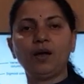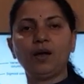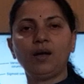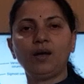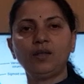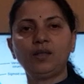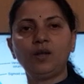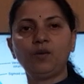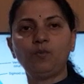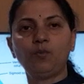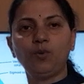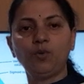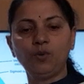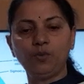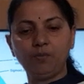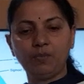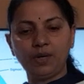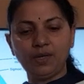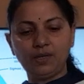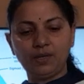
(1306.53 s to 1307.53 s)
other
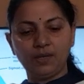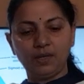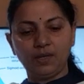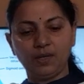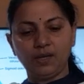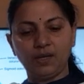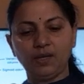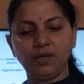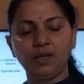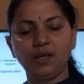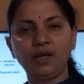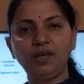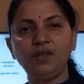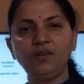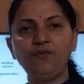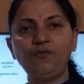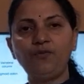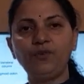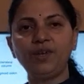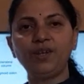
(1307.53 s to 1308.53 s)
bone, but in the
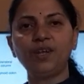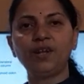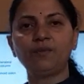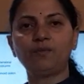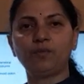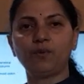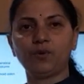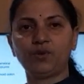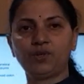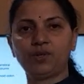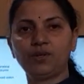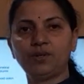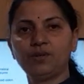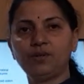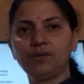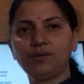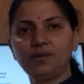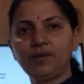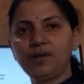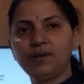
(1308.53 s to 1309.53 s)
inferior portion
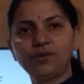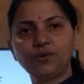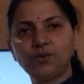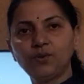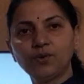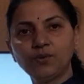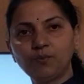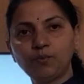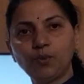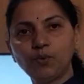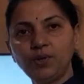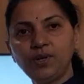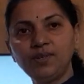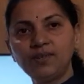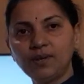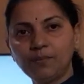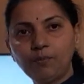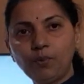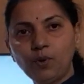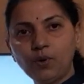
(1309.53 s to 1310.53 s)
there is no bony
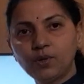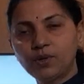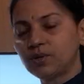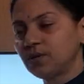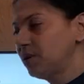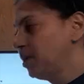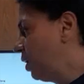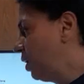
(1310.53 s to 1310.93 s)
support,